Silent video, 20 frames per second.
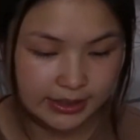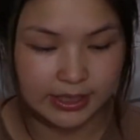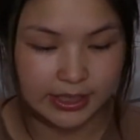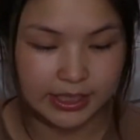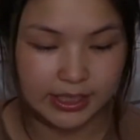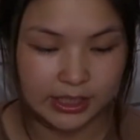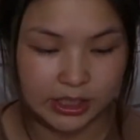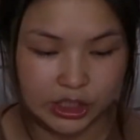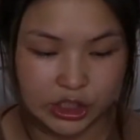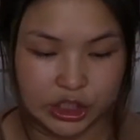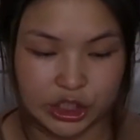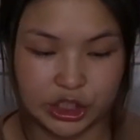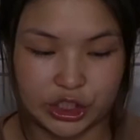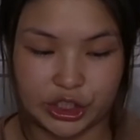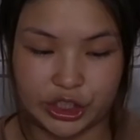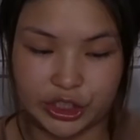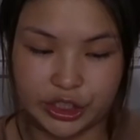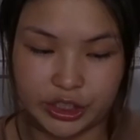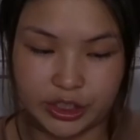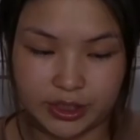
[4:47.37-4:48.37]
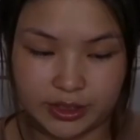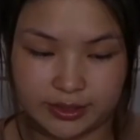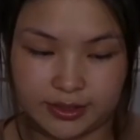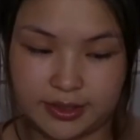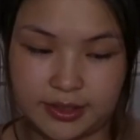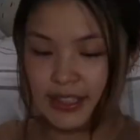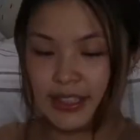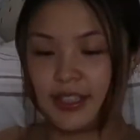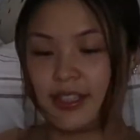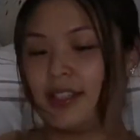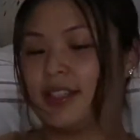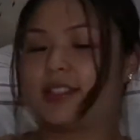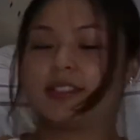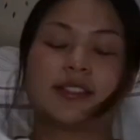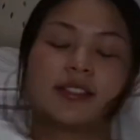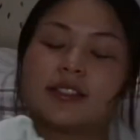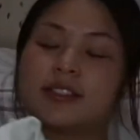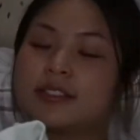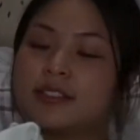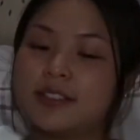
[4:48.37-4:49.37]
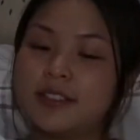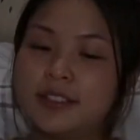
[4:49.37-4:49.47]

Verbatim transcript: this shirt. It's this